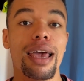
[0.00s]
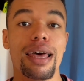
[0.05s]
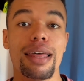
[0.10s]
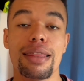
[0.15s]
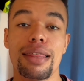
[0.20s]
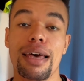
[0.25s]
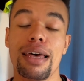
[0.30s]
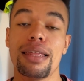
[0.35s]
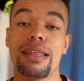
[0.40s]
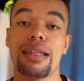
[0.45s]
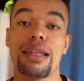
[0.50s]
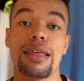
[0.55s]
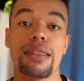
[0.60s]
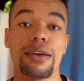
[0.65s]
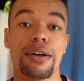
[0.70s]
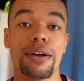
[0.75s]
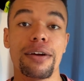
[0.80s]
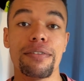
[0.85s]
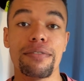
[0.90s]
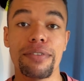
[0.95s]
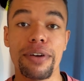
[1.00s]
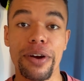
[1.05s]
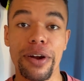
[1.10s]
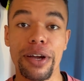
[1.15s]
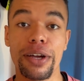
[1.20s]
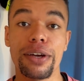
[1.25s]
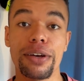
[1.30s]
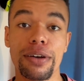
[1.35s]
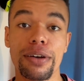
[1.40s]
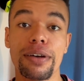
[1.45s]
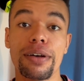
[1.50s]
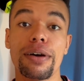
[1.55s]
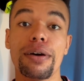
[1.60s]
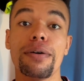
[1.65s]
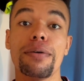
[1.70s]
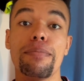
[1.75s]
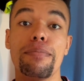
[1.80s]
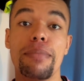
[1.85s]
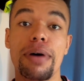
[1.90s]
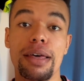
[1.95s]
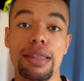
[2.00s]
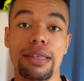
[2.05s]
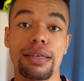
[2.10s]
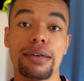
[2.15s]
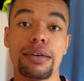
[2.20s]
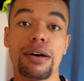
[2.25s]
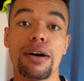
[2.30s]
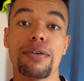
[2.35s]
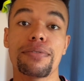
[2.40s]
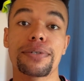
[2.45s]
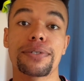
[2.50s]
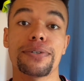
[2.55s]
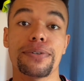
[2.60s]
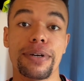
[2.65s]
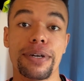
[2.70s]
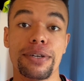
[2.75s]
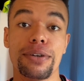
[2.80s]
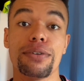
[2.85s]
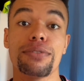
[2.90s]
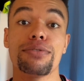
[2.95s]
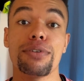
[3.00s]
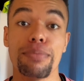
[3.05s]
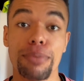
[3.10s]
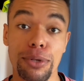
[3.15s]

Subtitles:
then they're a very good method of storing your football